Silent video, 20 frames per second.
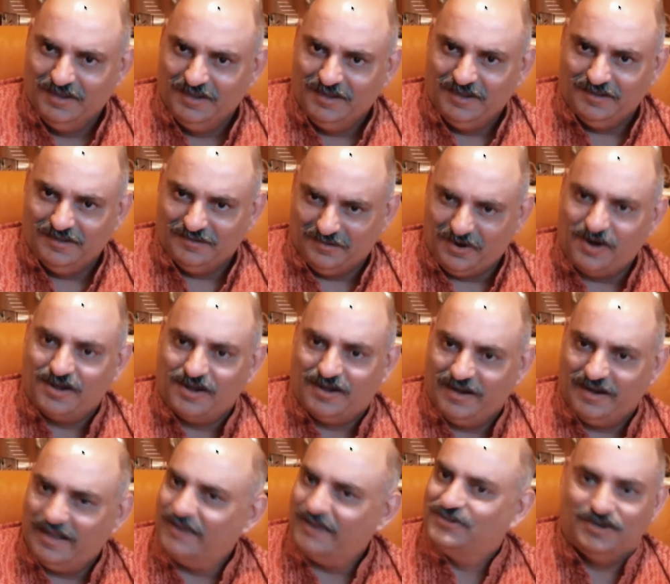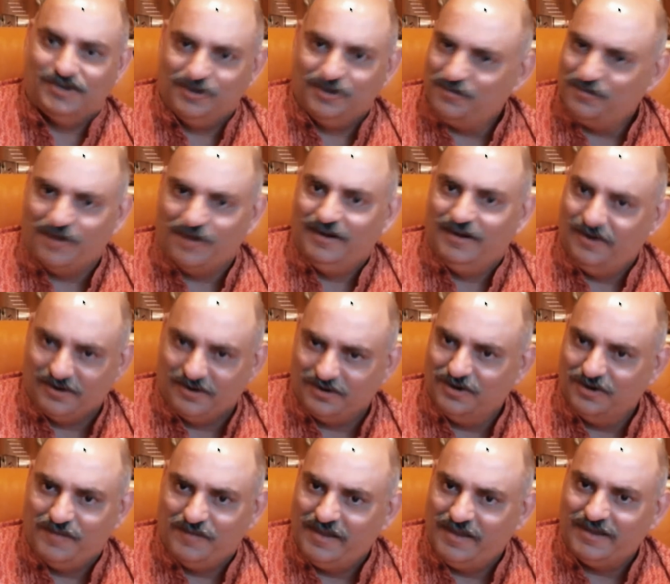If there's not a connection, you're probably not going
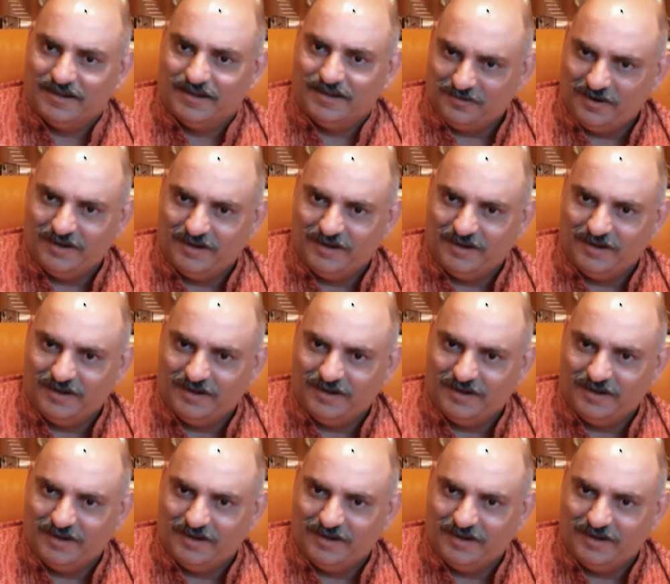to make it, right?